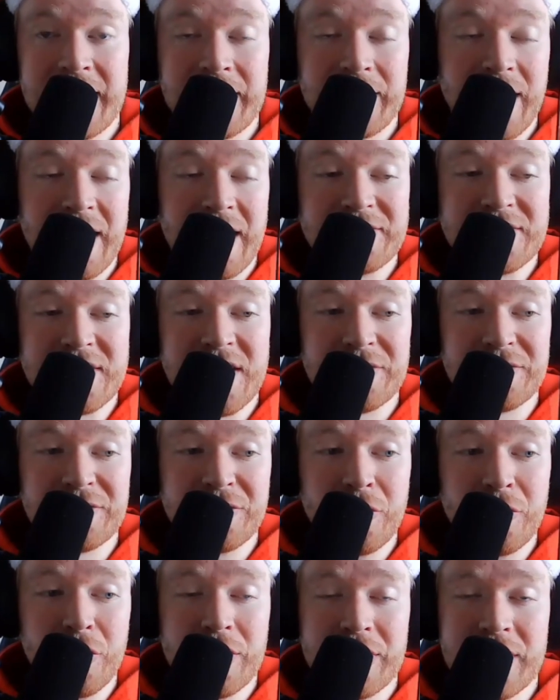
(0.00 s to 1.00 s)
life down
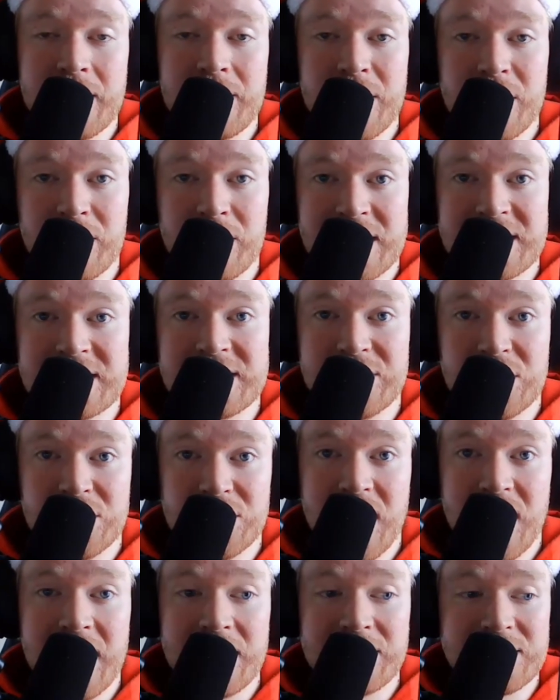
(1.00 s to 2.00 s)
for them the rest of their
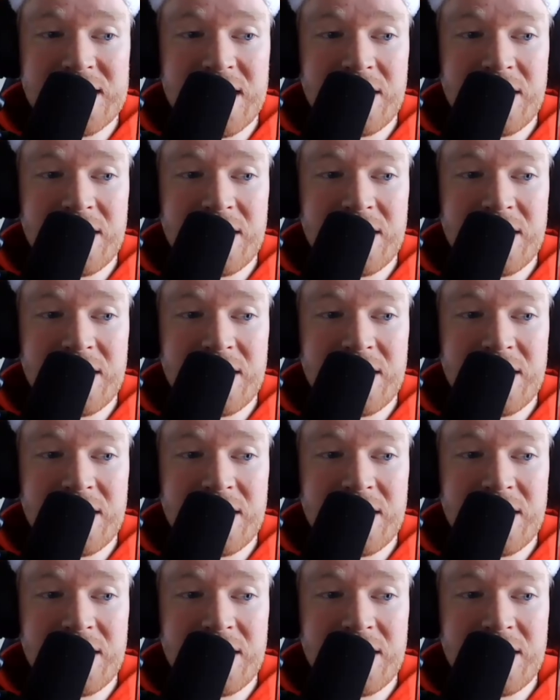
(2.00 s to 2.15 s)
lives.